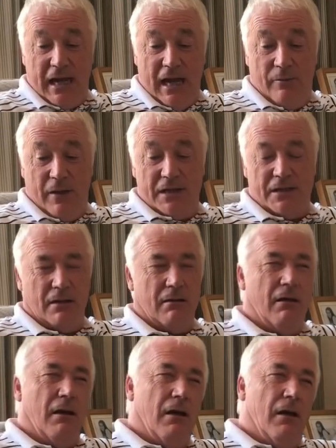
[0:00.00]
can bet on.
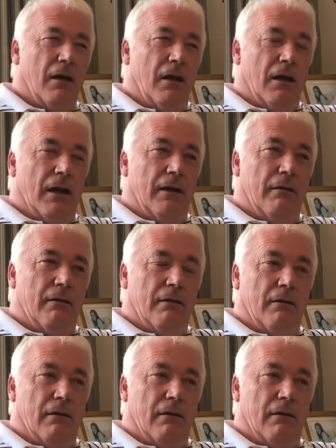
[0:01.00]
And